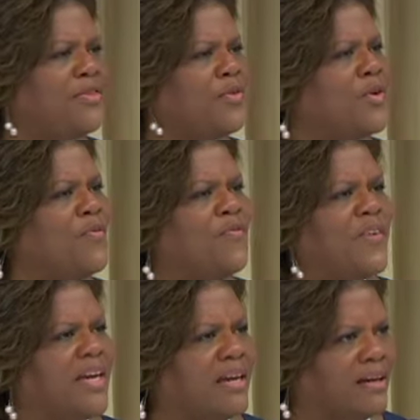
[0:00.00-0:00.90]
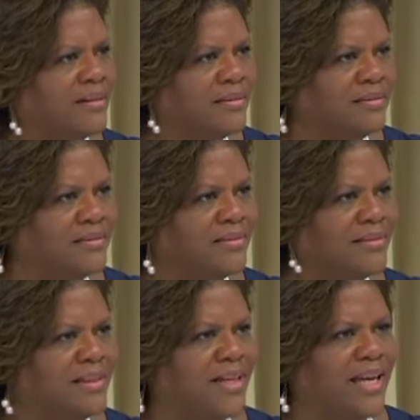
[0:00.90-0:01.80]
through fear,
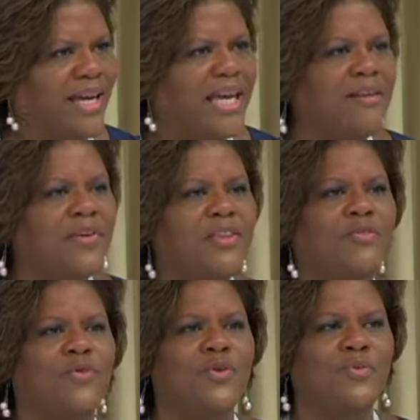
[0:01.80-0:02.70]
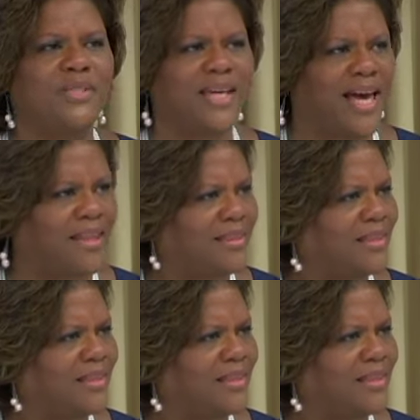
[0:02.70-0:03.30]
even through death,